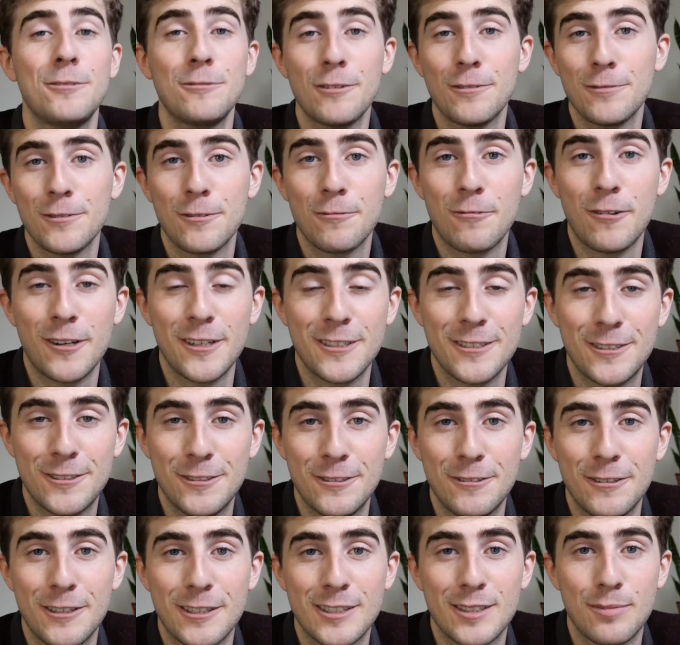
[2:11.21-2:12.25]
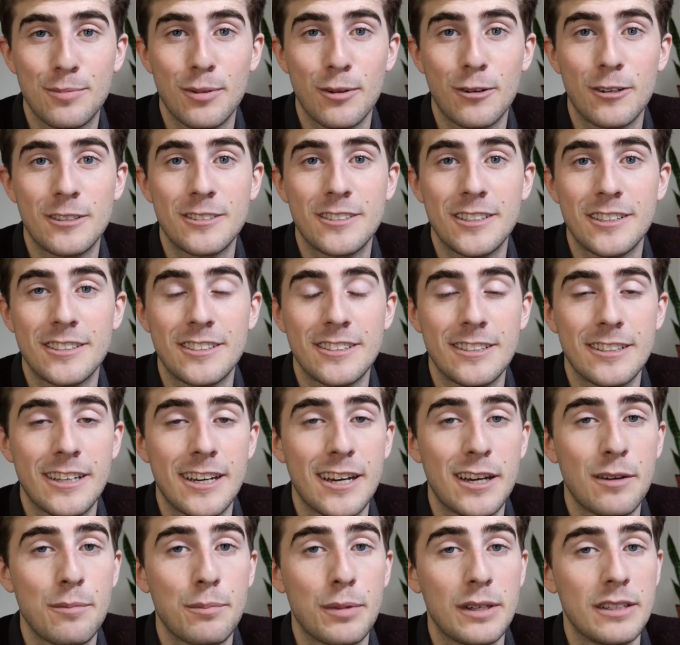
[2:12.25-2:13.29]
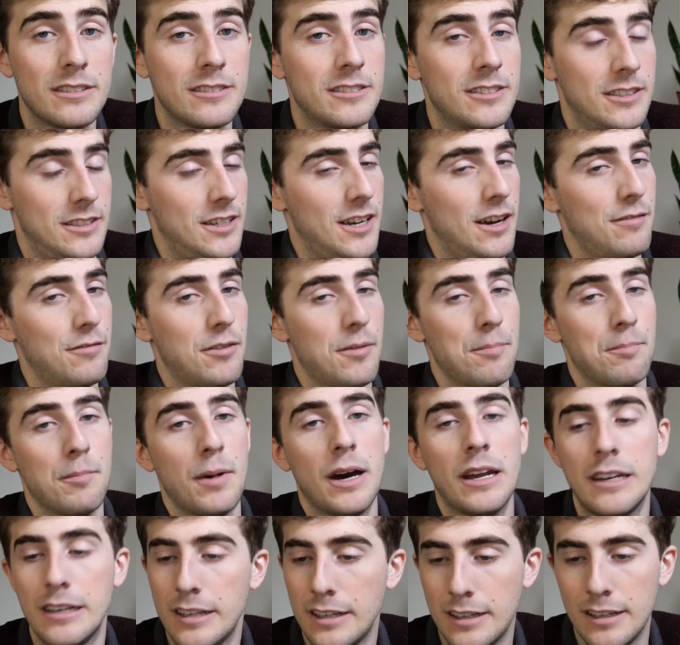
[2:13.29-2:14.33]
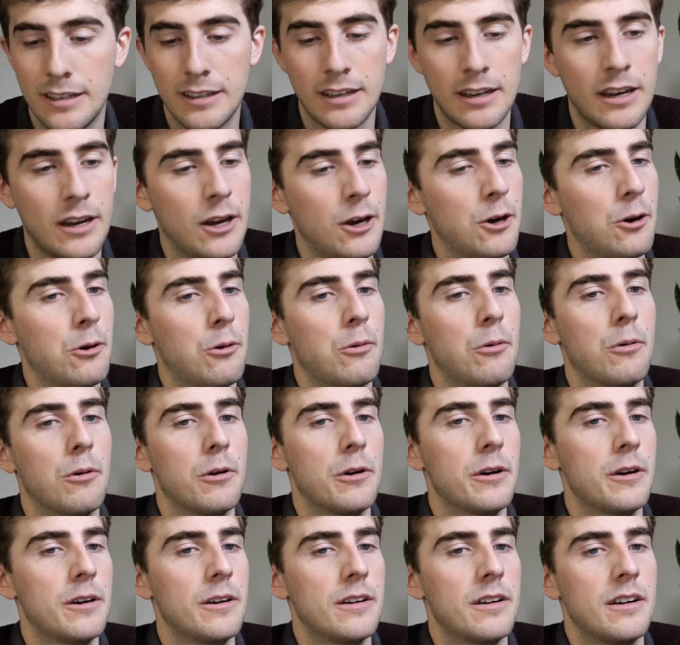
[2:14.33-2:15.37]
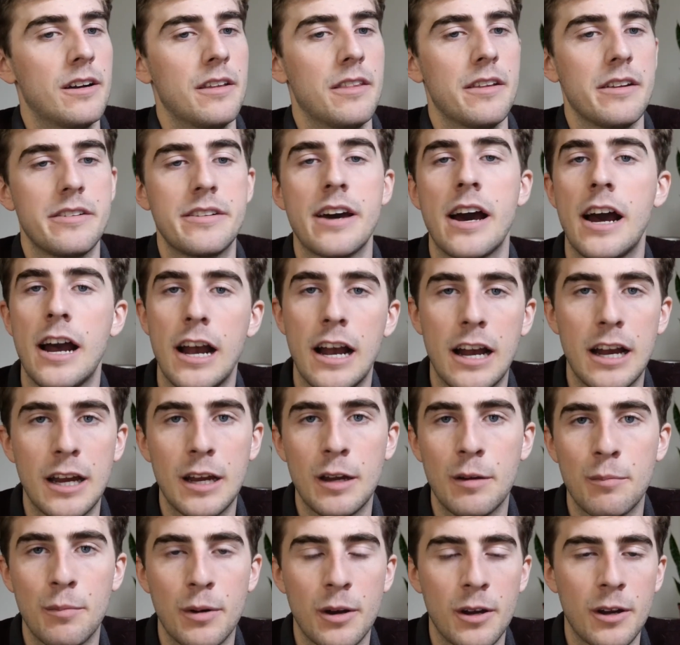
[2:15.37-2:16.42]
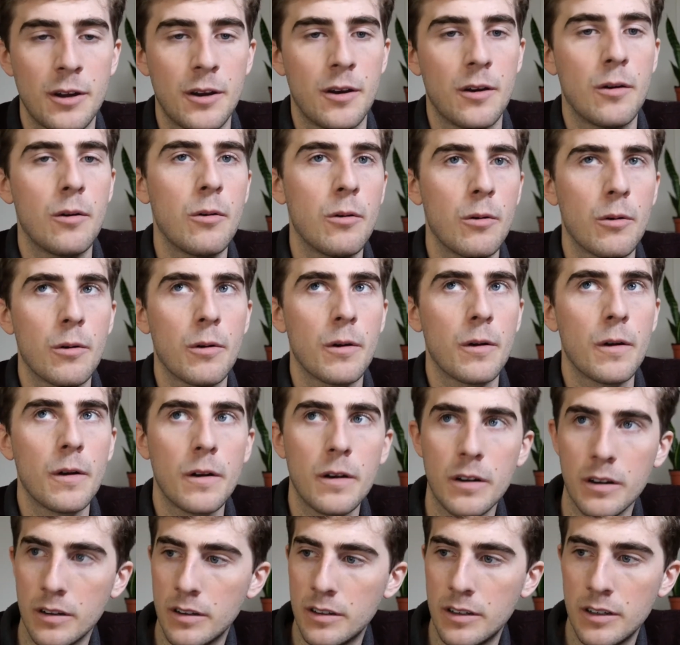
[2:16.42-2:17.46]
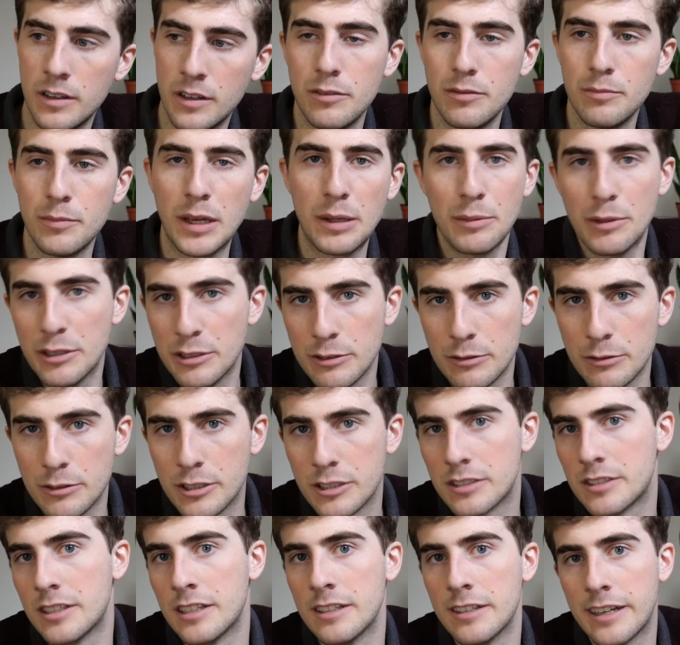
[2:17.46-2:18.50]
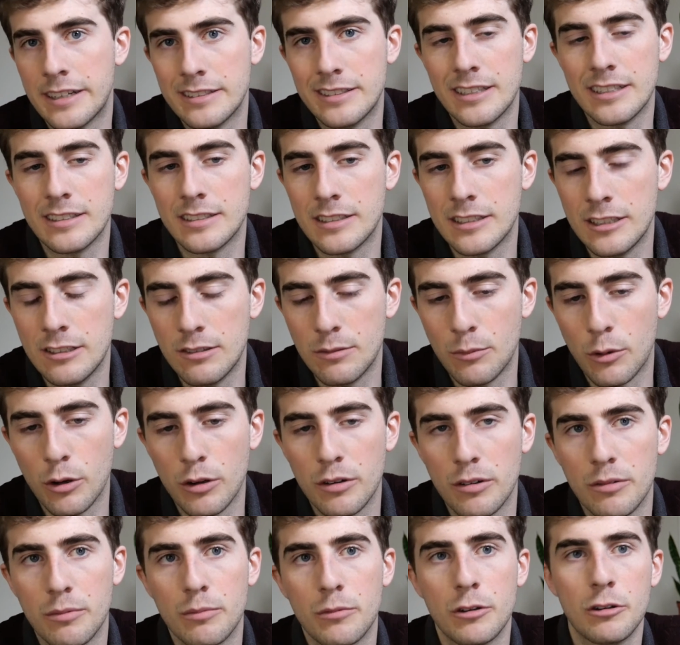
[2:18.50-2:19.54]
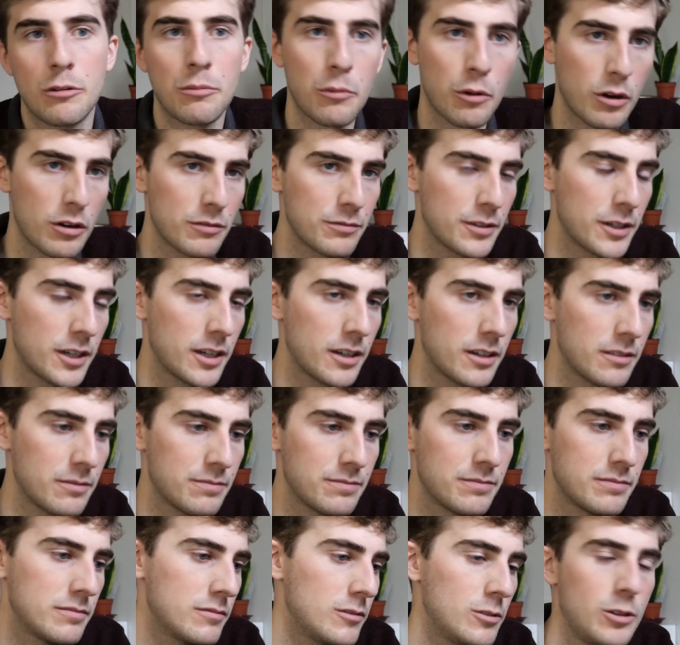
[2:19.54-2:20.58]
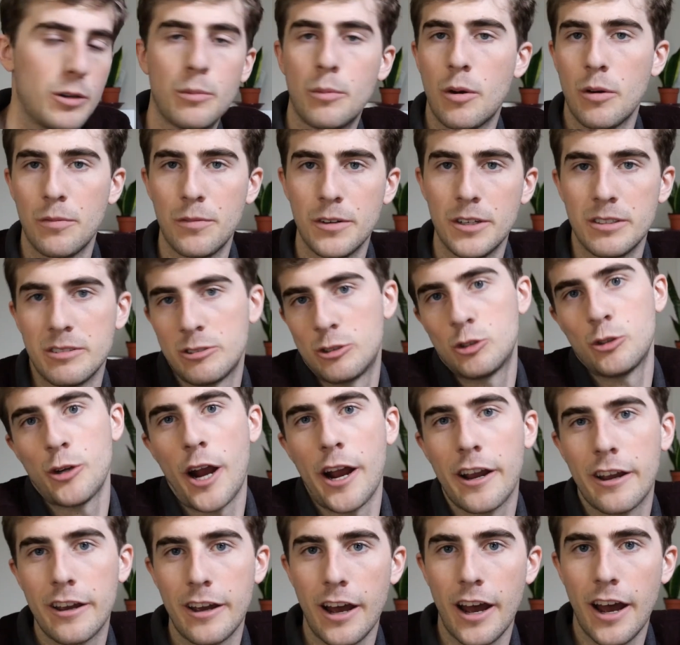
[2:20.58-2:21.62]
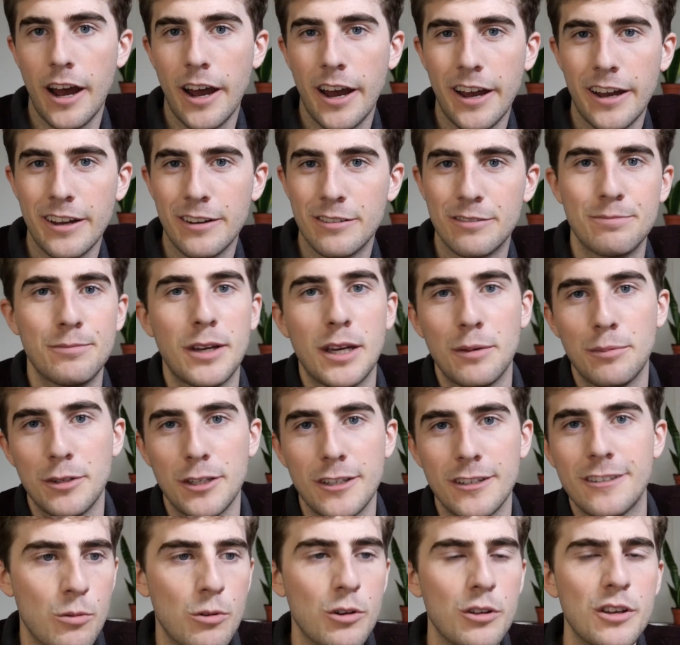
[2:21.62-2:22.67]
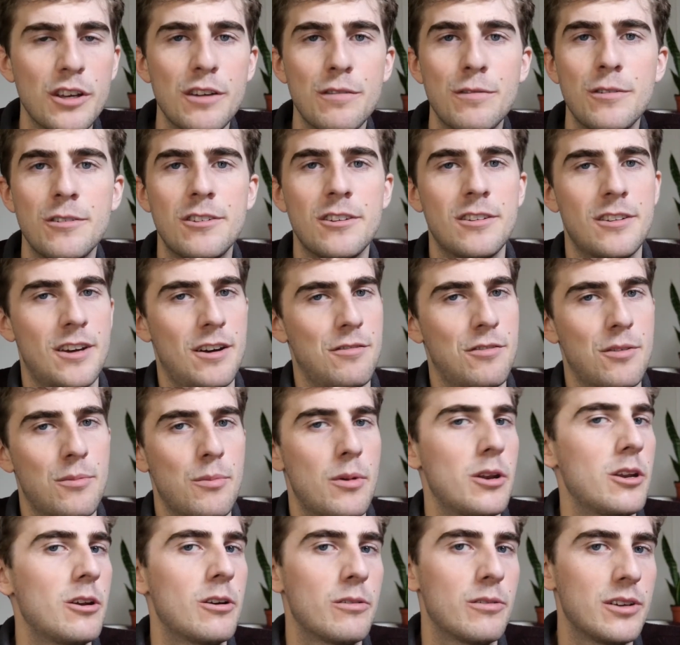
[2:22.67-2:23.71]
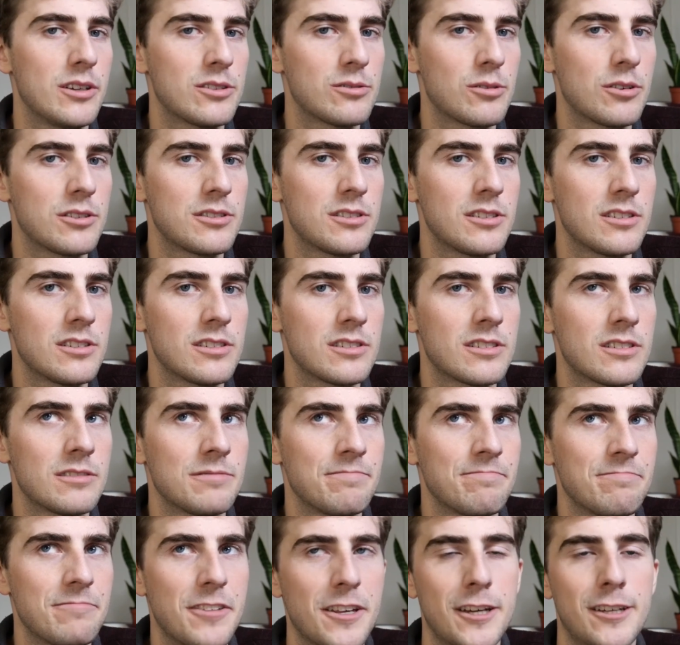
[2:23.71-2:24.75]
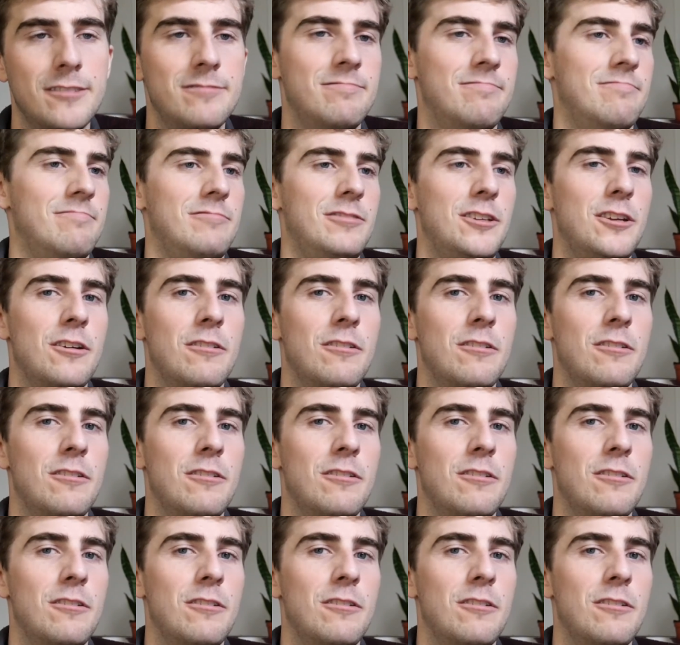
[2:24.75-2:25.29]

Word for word: you ever wanted to explore Disneyland but didn't have the money or the time or maybe you just didn't like Disney More, you're more of a you're more of a Shrek guy maybe. Well, if you didn't have the money or resources, then you